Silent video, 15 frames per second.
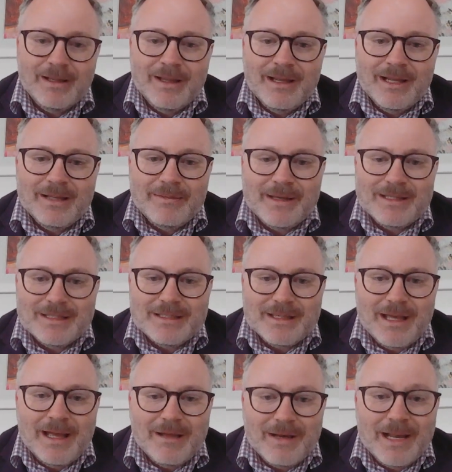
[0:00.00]
Headspace is
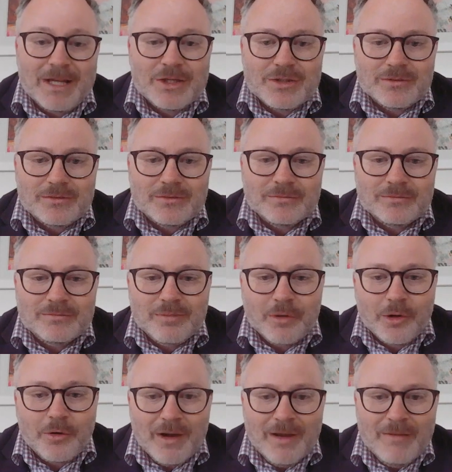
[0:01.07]
our national
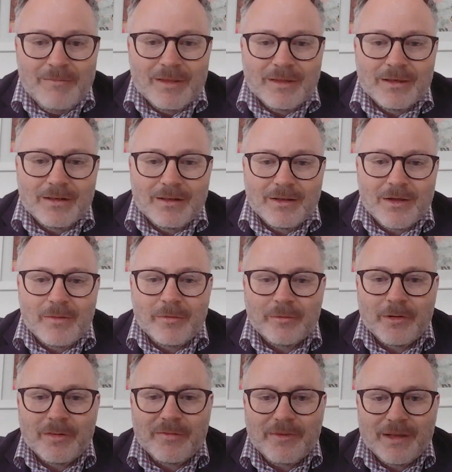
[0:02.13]
program that the
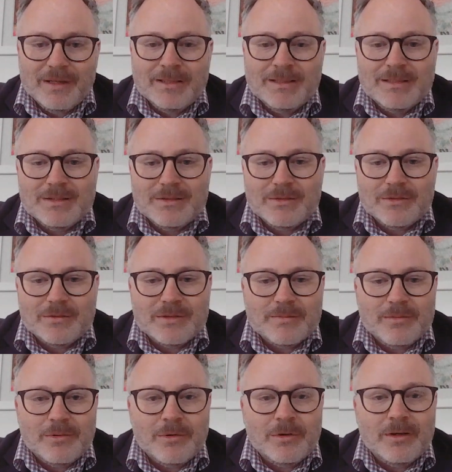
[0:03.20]
Commonwealth funds to
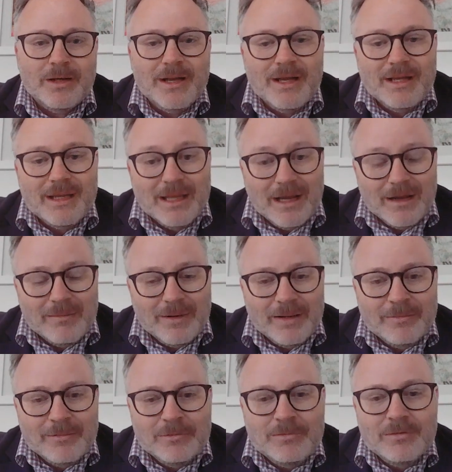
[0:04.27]
support young
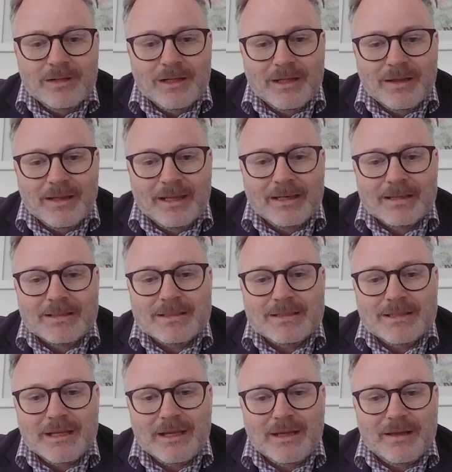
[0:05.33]
people, and that
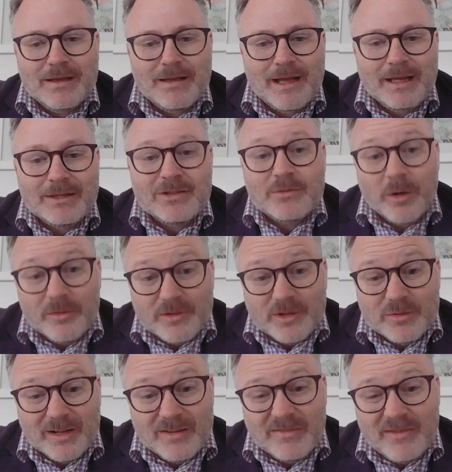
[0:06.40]
is age 12
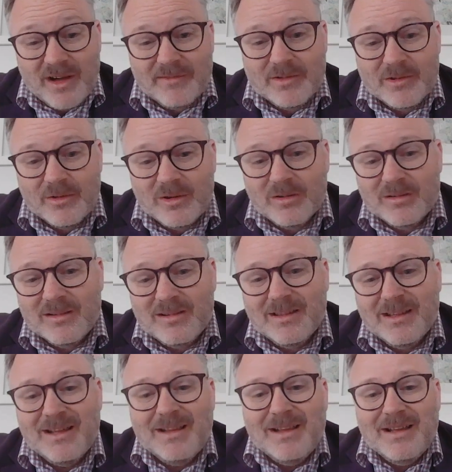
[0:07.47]
to 25-year-olds.
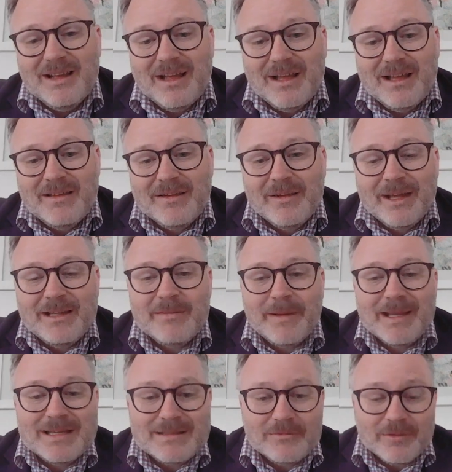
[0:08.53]
So
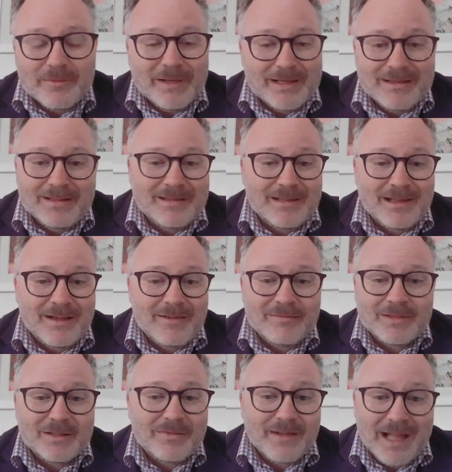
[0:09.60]
Headspace is the
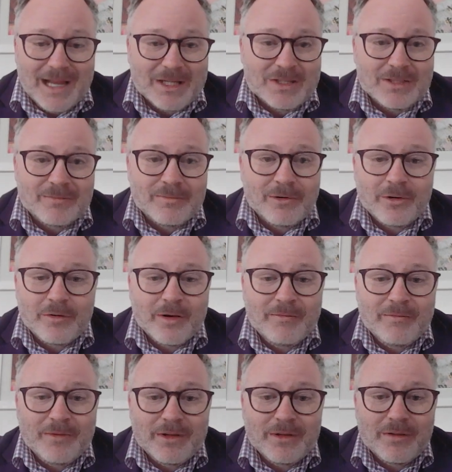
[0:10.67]
government's flagship
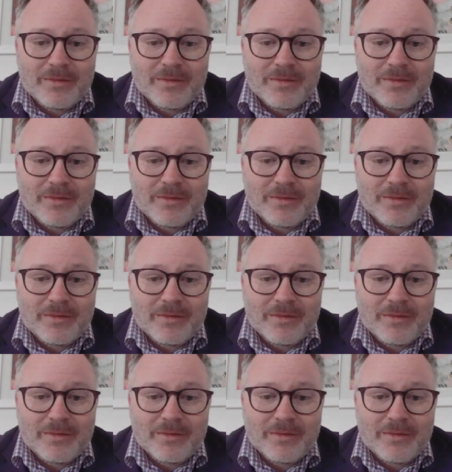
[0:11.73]
program for youth